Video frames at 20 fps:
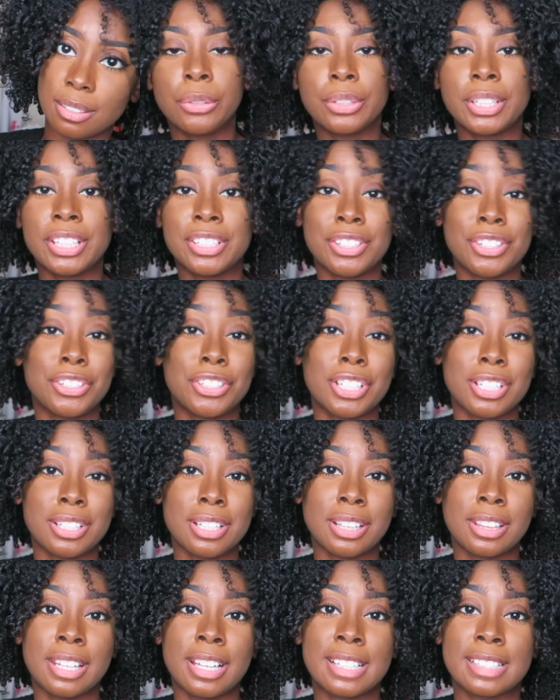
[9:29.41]
So these are just
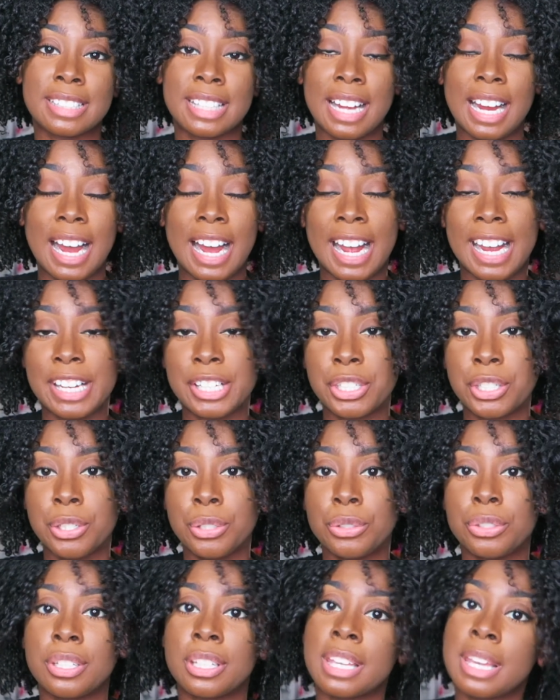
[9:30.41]
the things that I
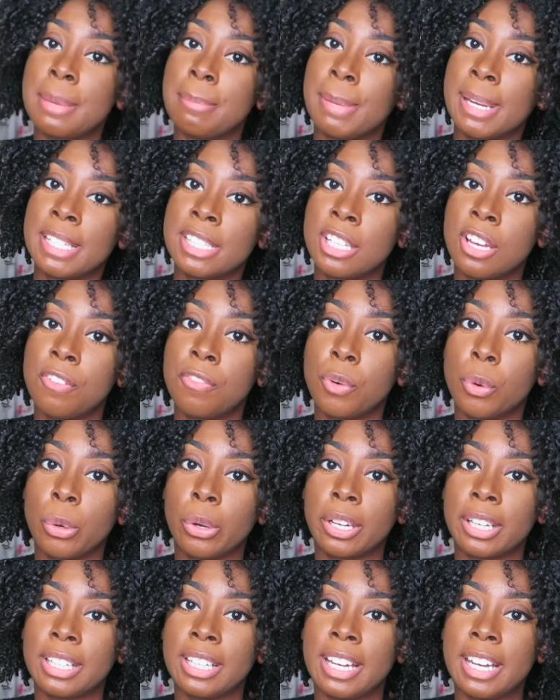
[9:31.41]
do to keep myself
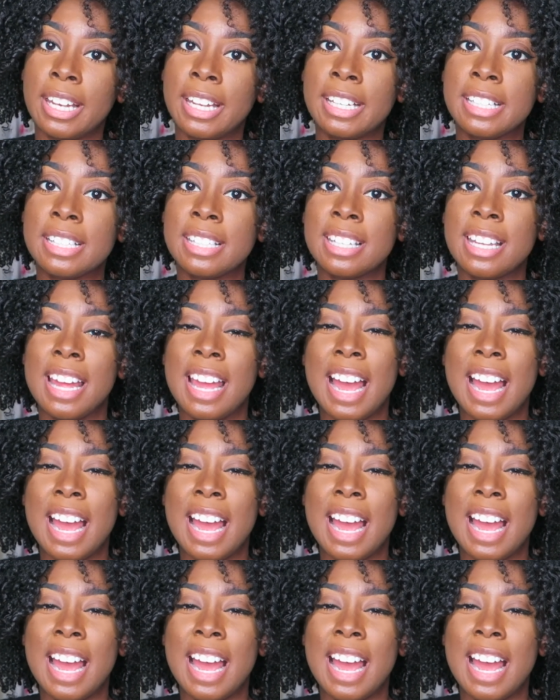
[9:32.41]
organized.